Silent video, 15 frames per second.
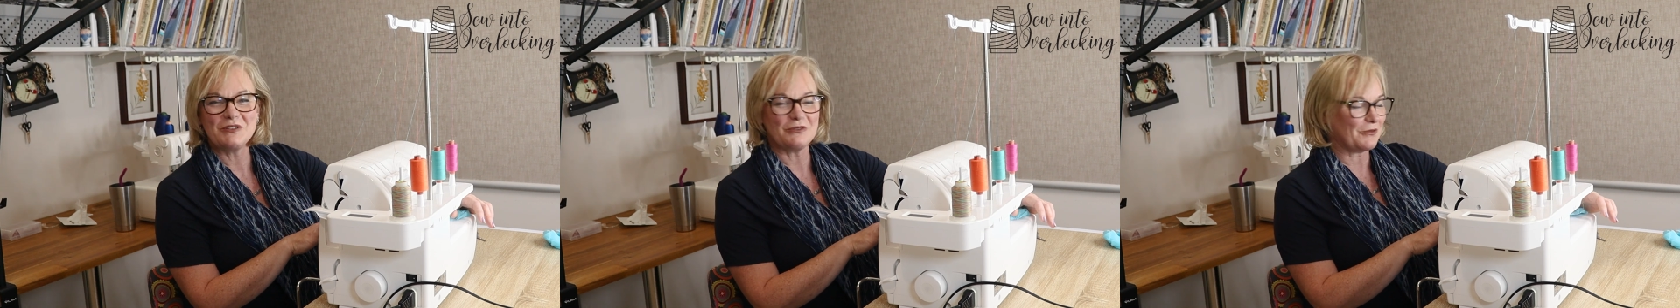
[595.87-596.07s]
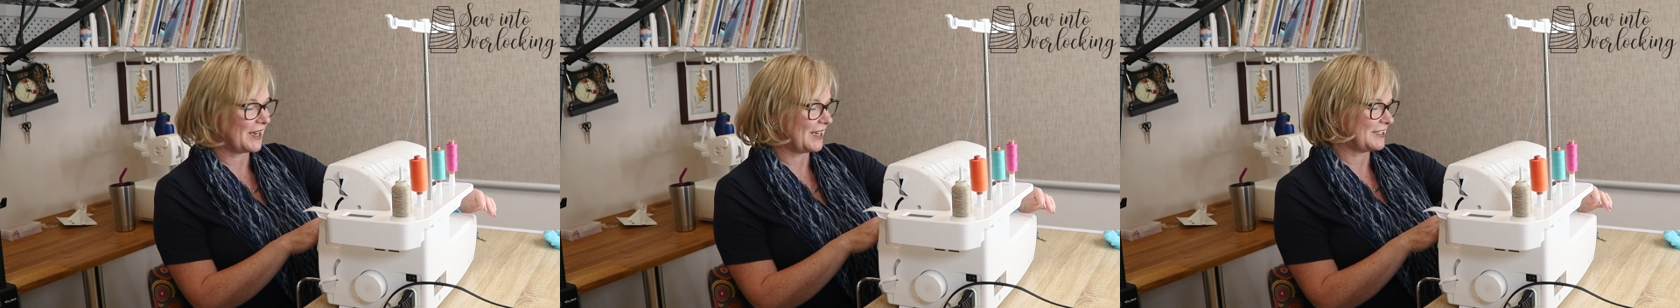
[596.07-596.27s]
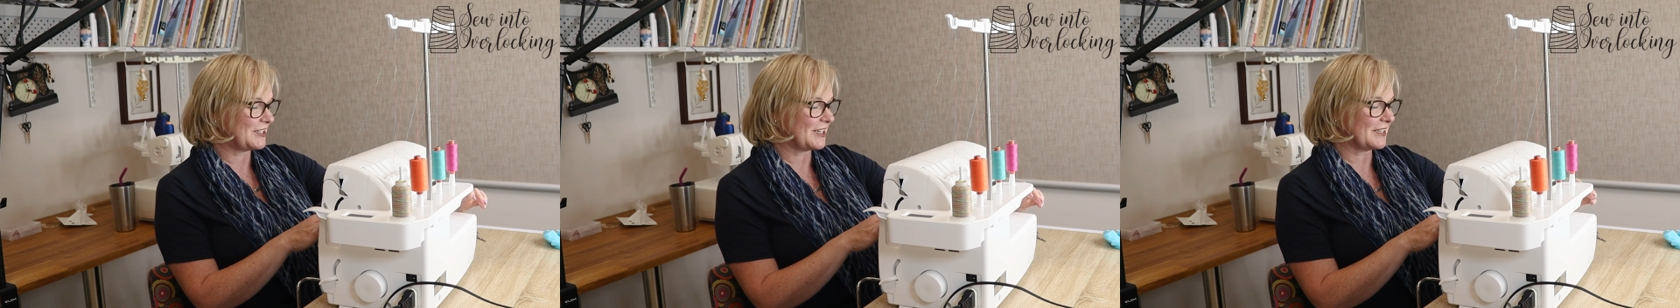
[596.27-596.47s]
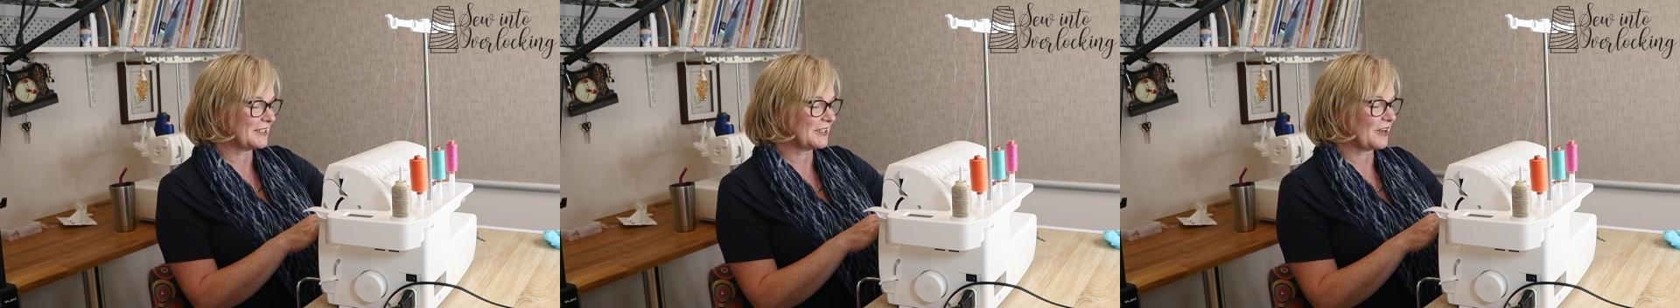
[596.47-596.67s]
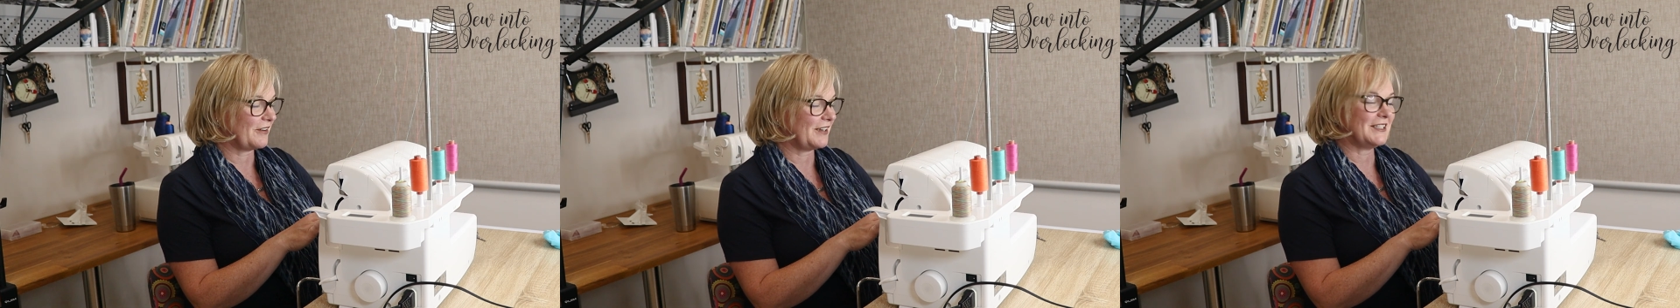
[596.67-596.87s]
We are
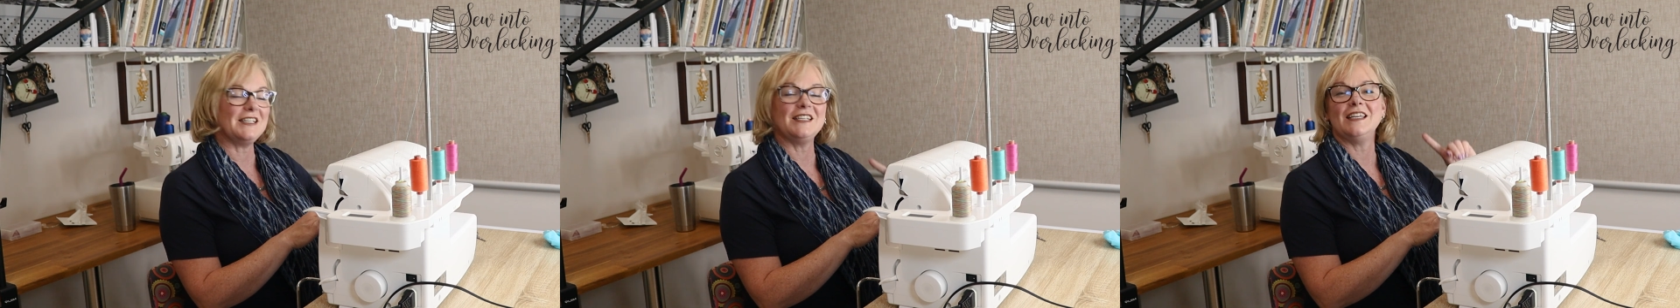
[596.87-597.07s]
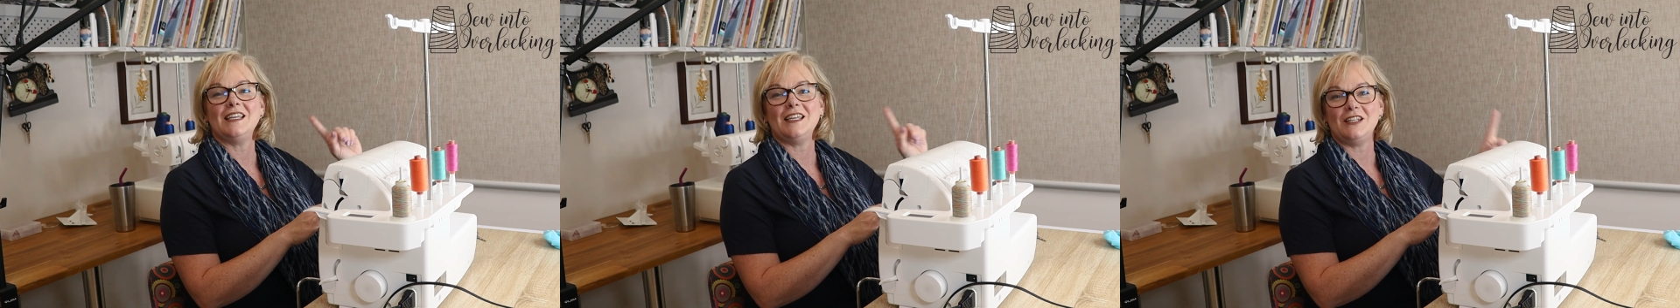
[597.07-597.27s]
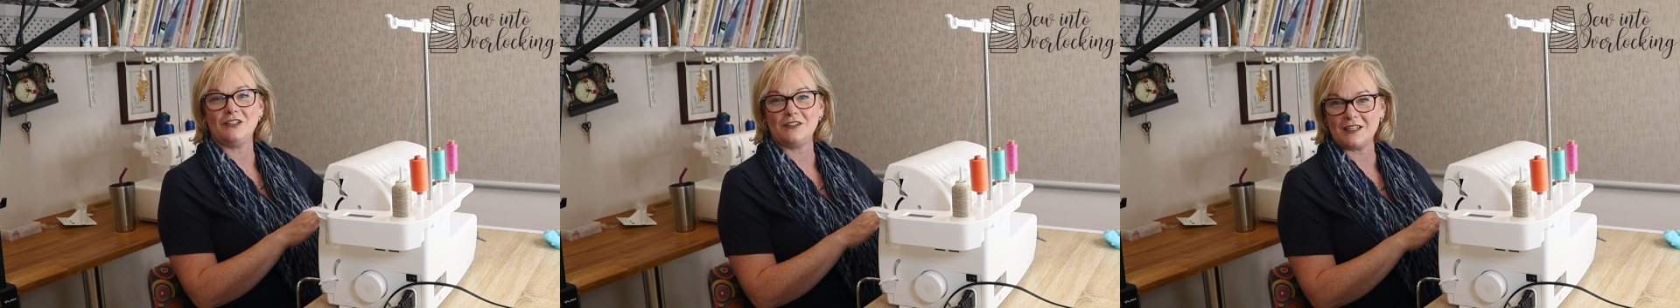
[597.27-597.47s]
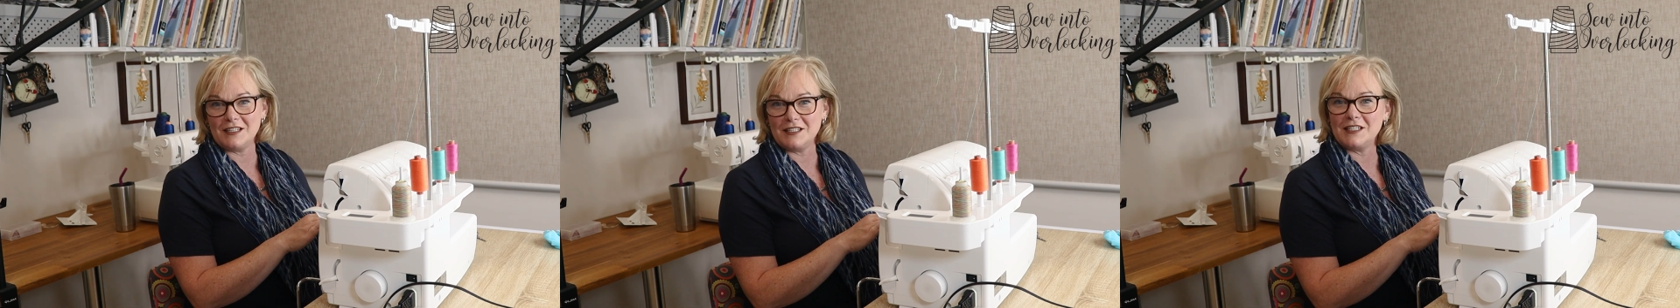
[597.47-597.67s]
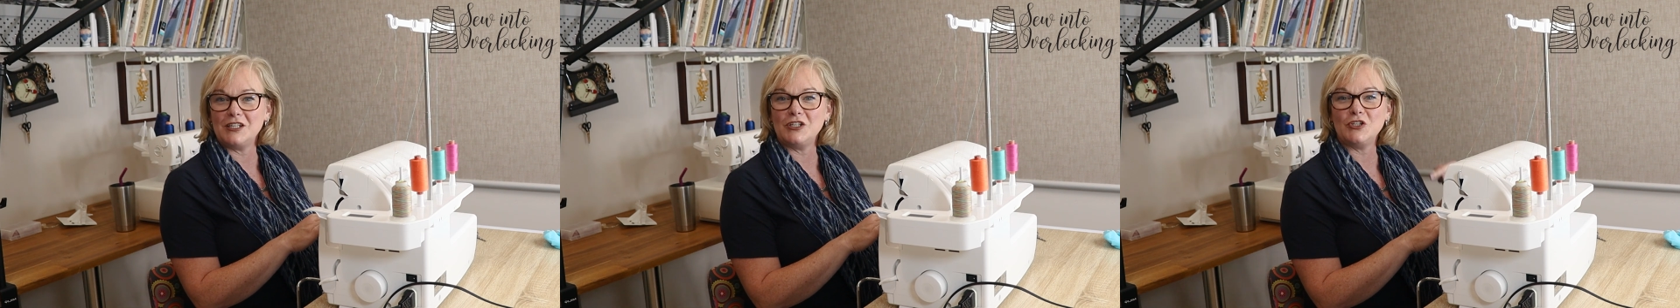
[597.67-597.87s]
just going to
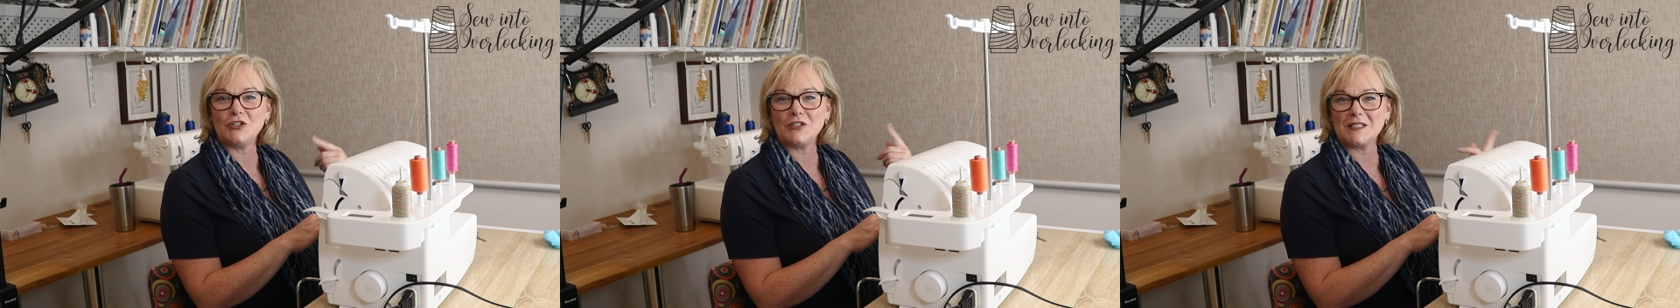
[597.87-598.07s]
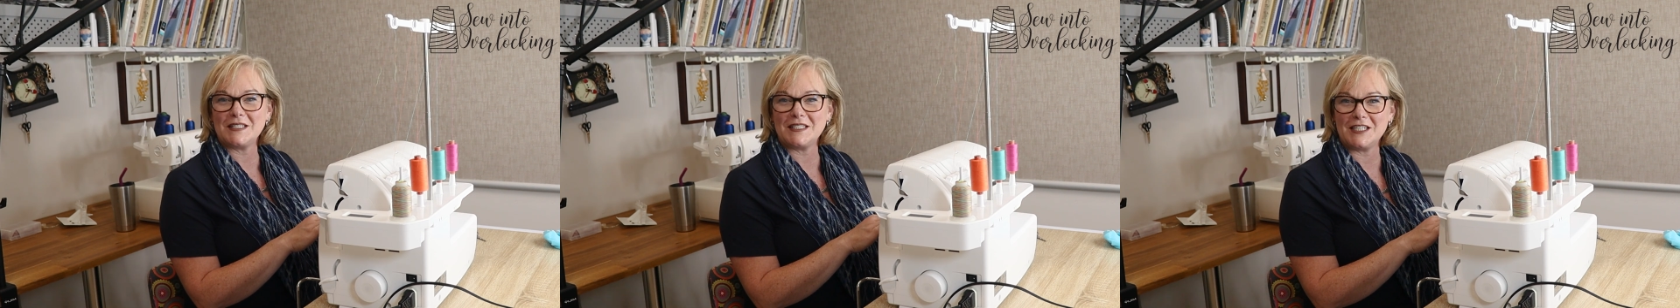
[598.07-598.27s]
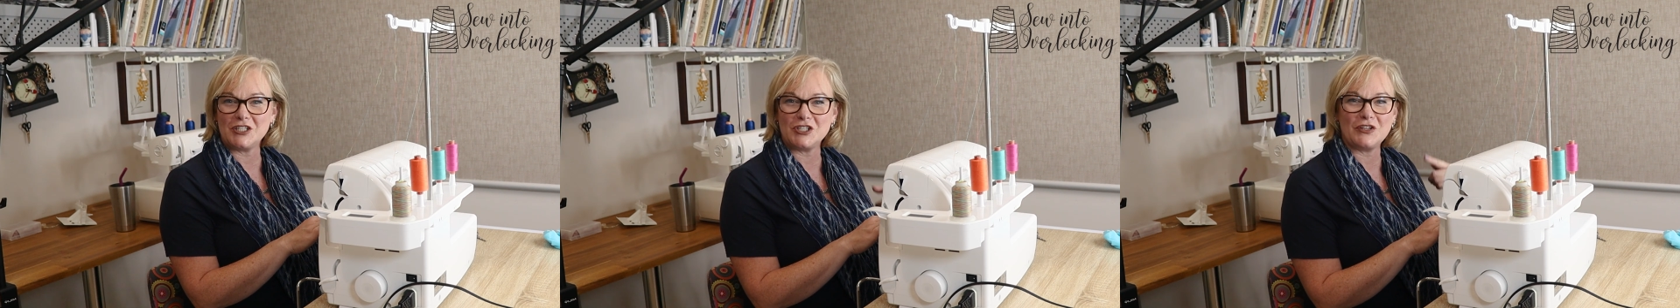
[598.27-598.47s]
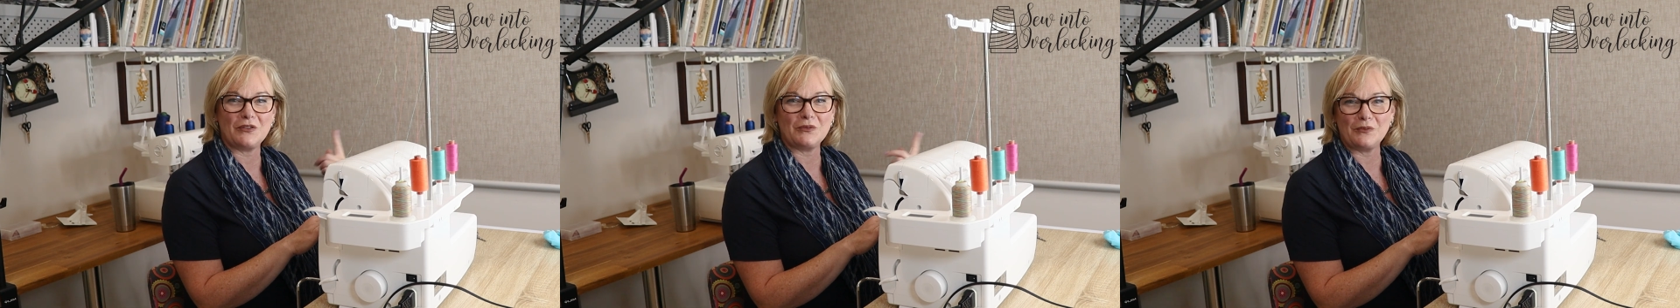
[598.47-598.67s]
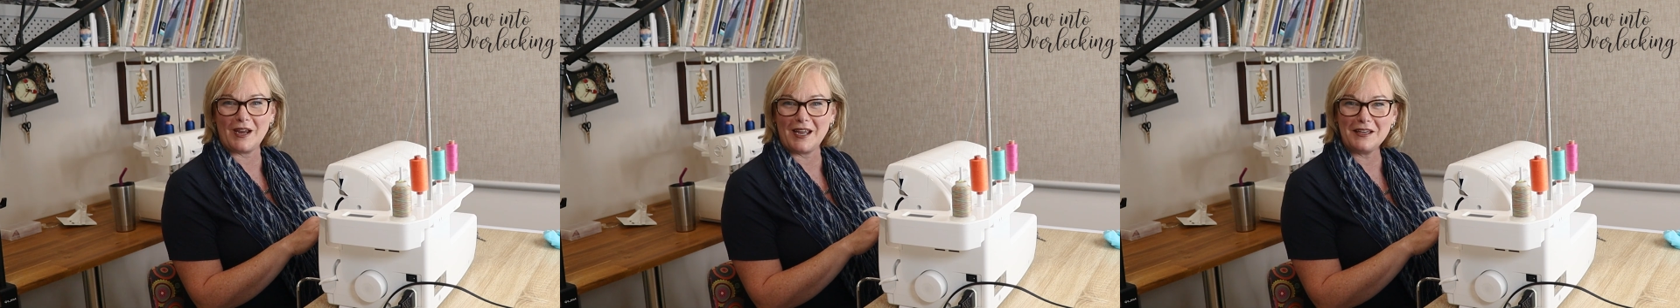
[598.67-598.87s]
continue to stitch in
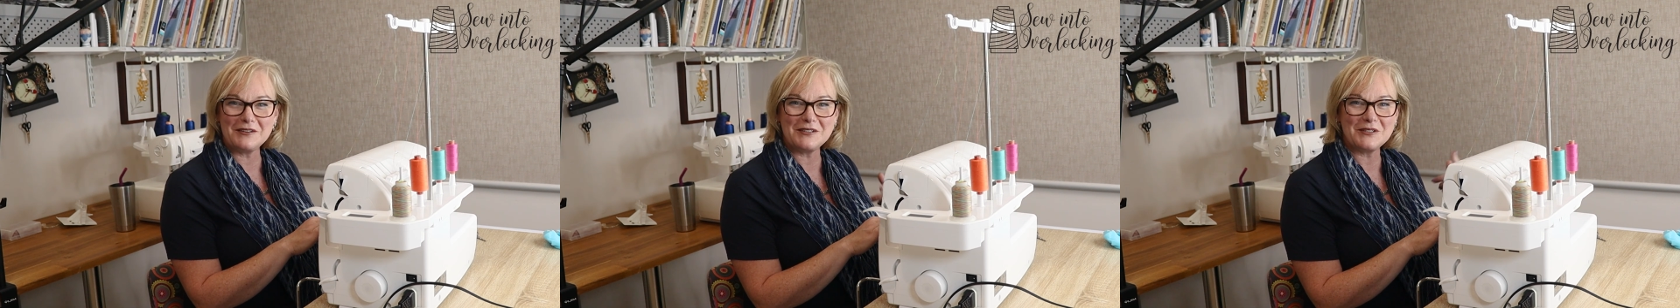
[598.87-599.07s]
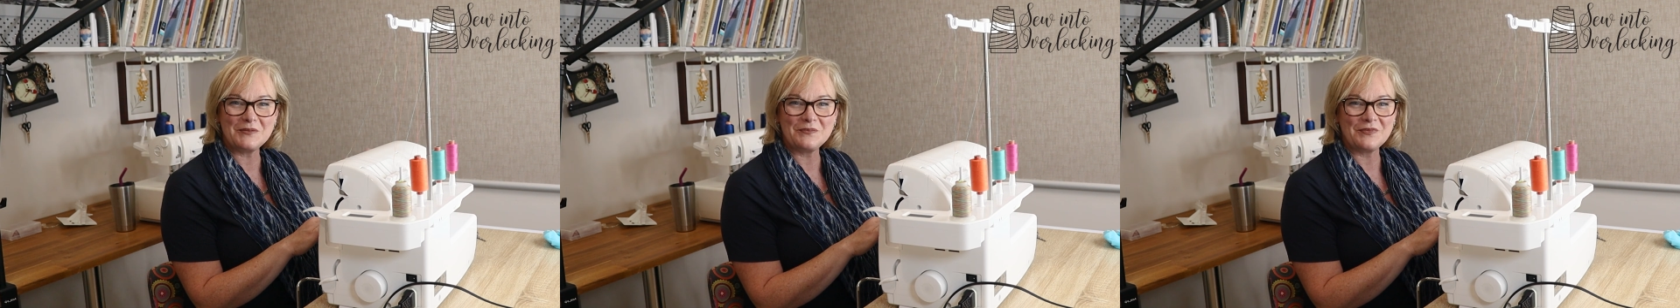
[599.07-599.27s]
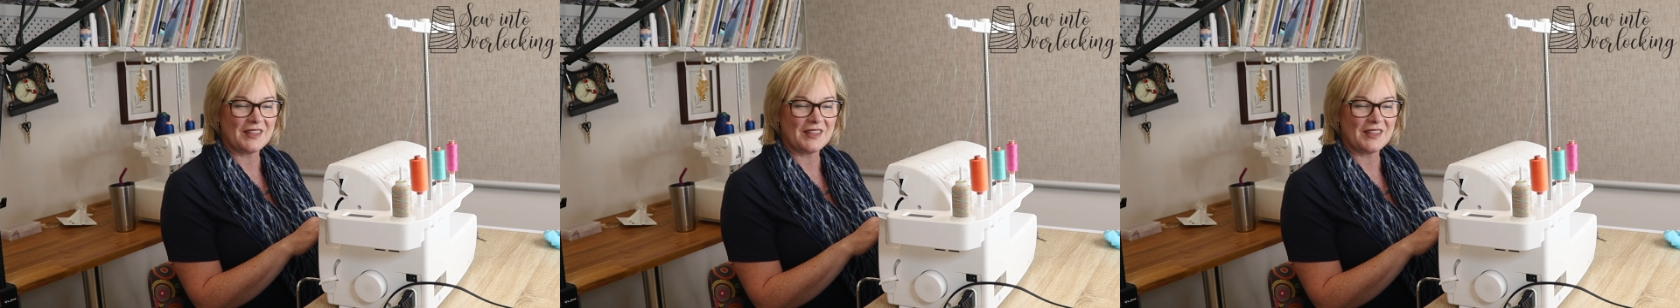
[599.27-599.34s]
the round